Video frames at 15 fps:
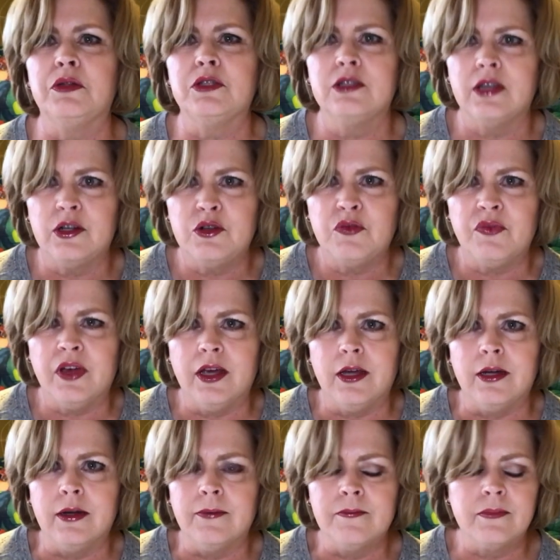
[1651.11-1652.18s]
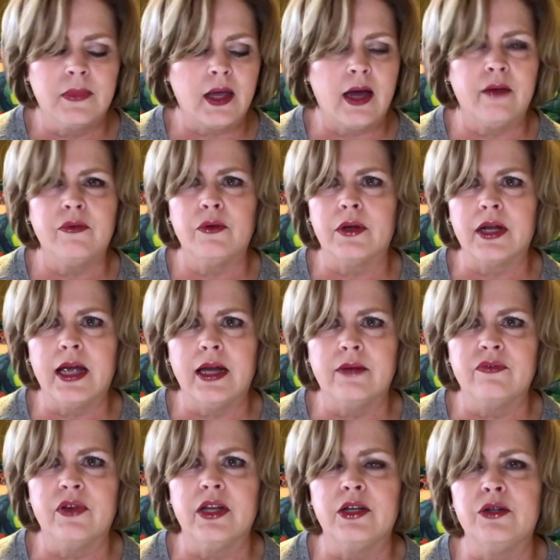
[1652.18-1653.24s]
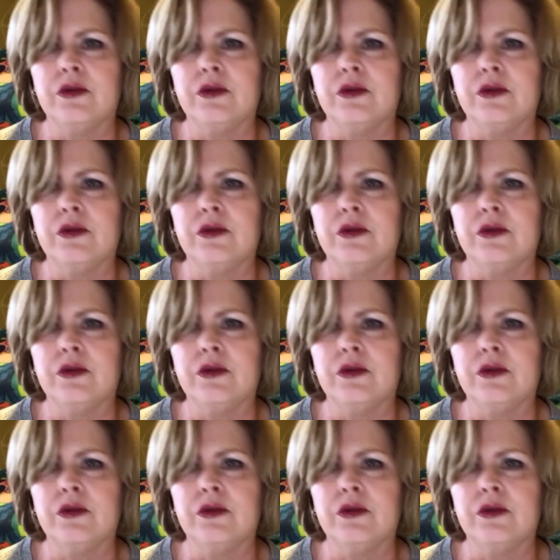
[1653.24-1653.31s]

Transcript: It's such fun. I've really had fun